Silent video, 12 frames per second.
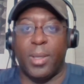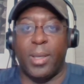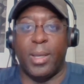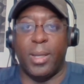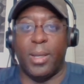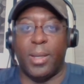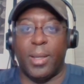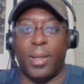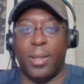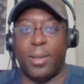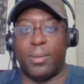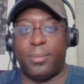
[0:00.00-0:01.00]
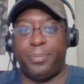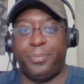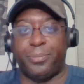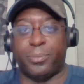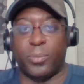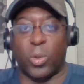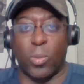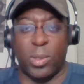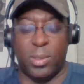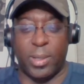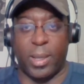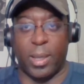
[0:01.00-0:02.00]
And
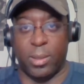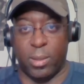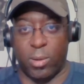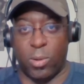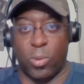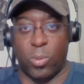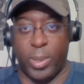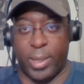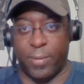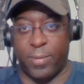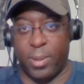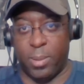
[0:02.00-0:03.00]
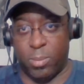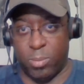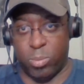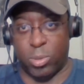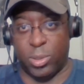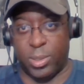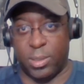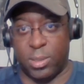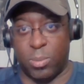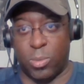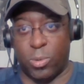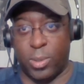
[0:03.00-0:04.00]
once they got their goal, we definitely pushed it
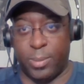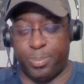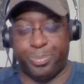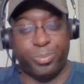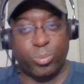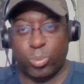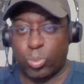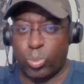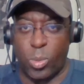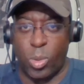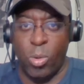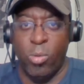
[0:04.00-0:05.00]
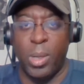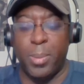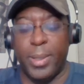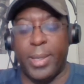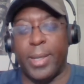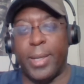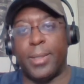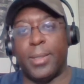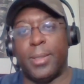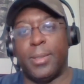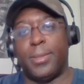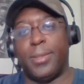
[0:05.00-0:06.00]
some more and were able to get it.
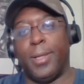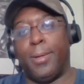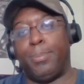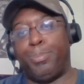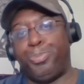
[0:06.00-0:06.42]
So